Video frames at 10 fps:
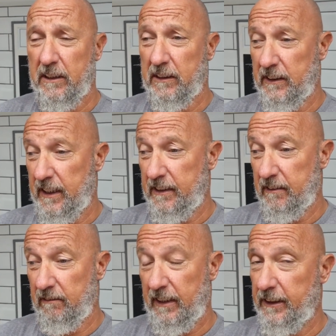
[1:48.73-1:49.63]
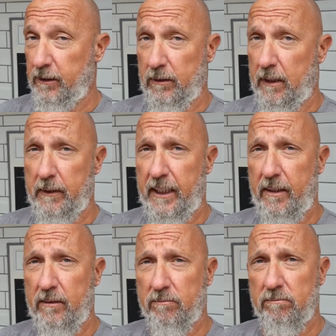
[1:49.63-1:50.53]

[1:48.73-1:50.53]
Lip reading: and then let you know how I get on.